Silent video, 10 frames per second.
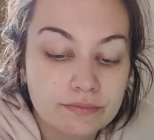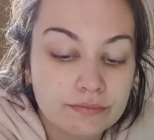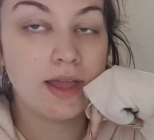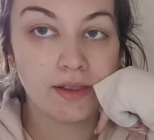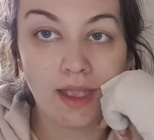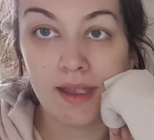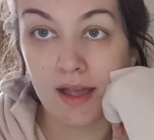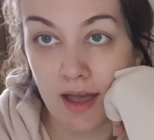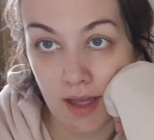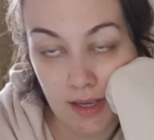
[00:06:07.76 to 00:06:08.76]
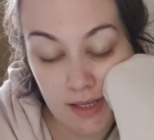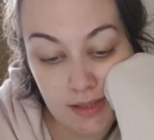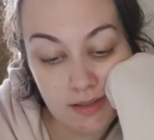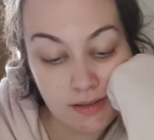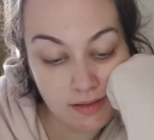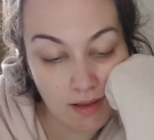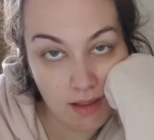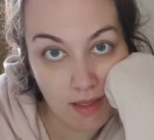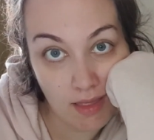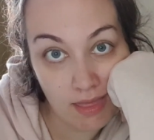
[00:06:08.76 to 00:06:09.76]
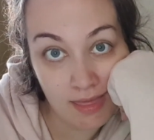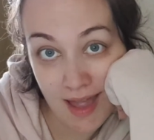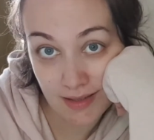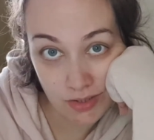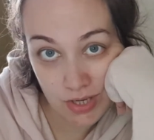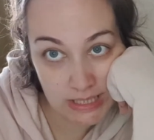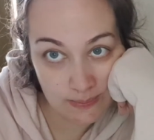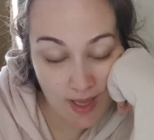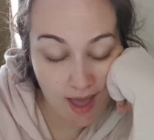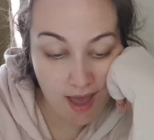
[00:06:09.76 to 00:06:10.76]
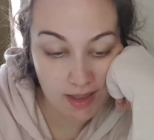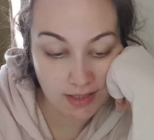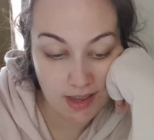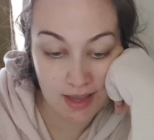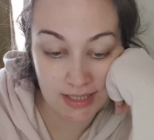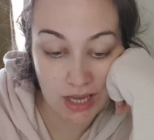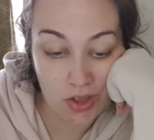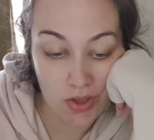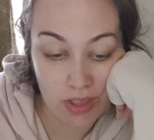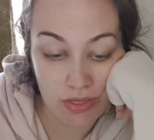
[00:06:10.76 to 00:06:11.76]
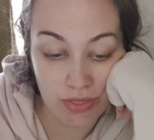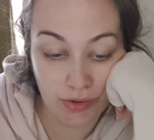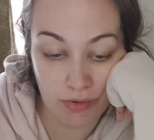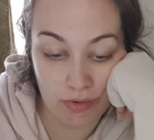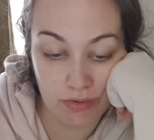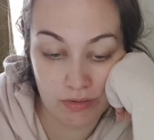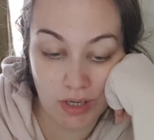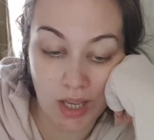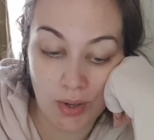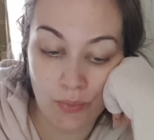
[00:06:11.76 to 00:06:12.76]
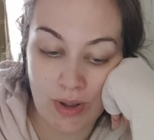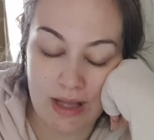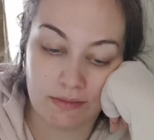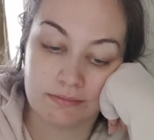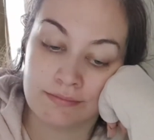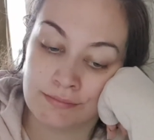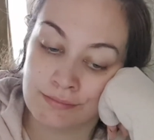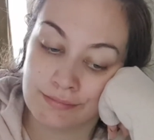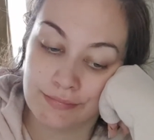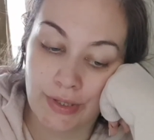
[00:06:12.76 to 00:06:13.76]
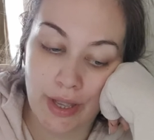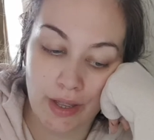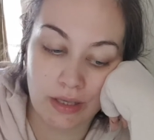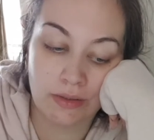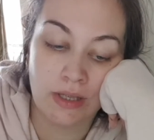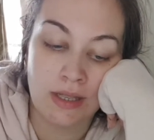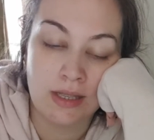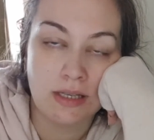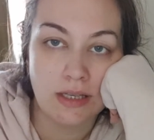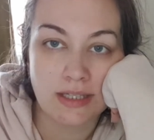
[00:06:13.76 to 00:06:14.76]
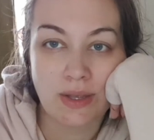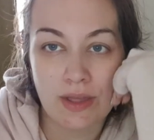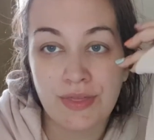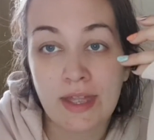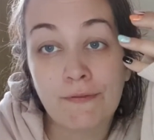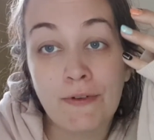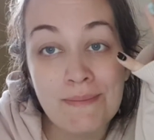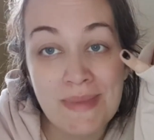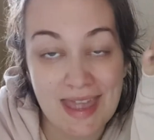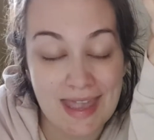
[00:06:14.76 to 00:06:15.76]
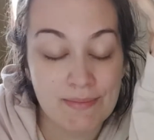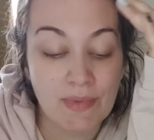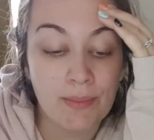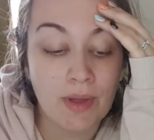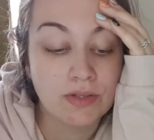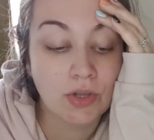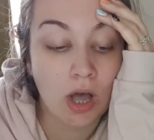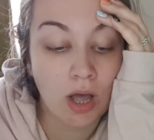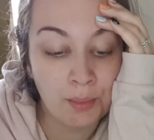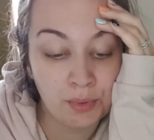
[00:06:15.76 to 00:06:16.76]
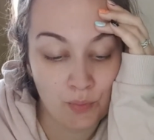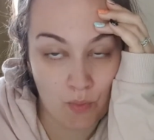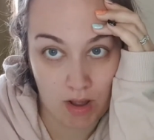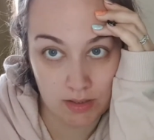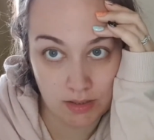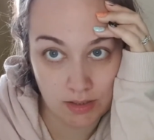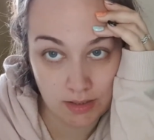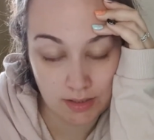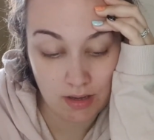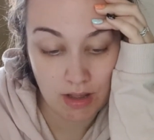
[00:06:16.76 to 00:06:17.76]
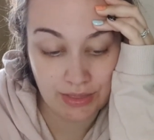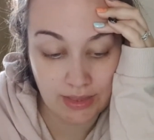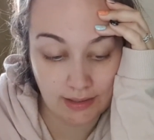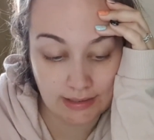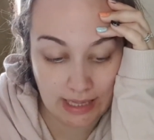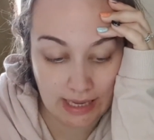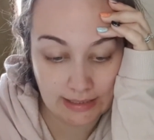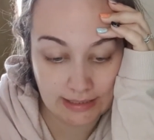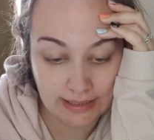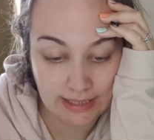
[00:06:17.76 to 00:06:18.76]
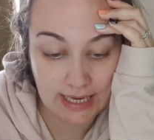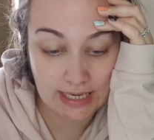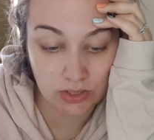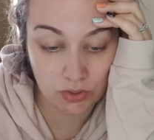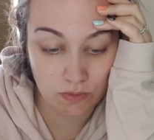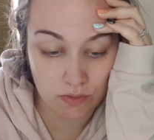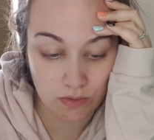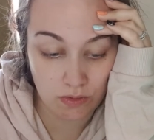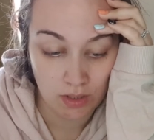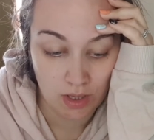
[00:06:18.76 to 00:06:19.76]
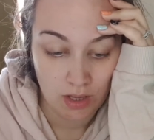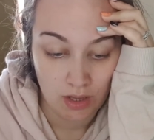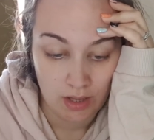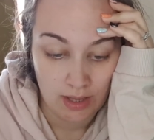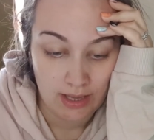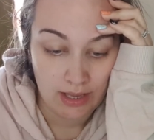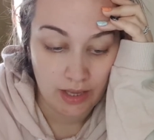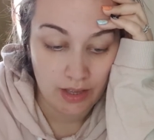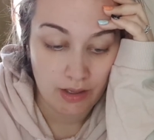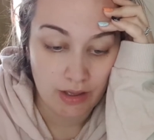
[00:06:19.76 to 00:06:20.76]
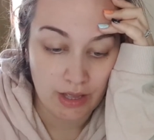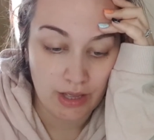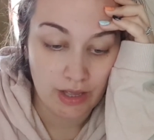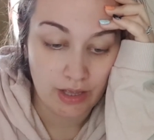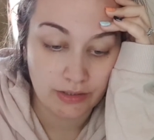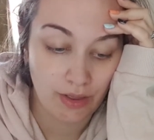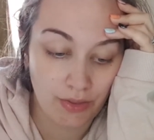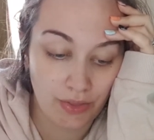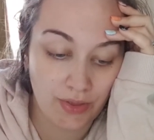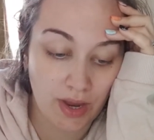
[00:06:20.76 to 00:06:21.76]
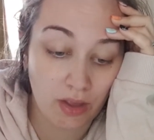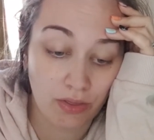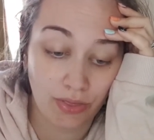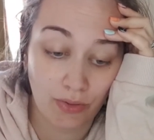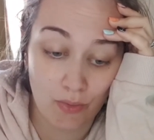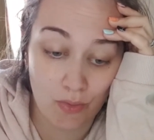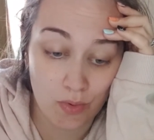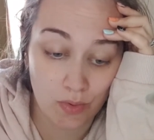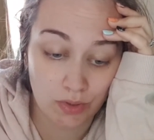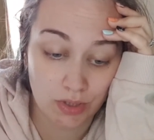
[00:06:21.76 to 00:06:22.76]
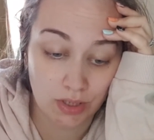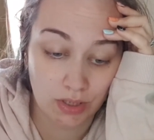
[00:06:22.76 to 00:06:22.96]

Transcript: Okay, guys. That's not as bad as I thought. Well, no. So I think for me, my most common ones are things like see, saw, hear, heard, think, thought,